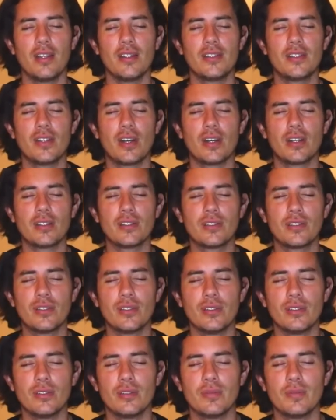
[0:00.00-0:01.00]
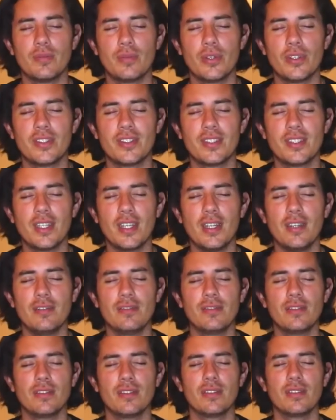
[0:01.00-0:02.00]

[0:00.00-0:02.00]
start to perceive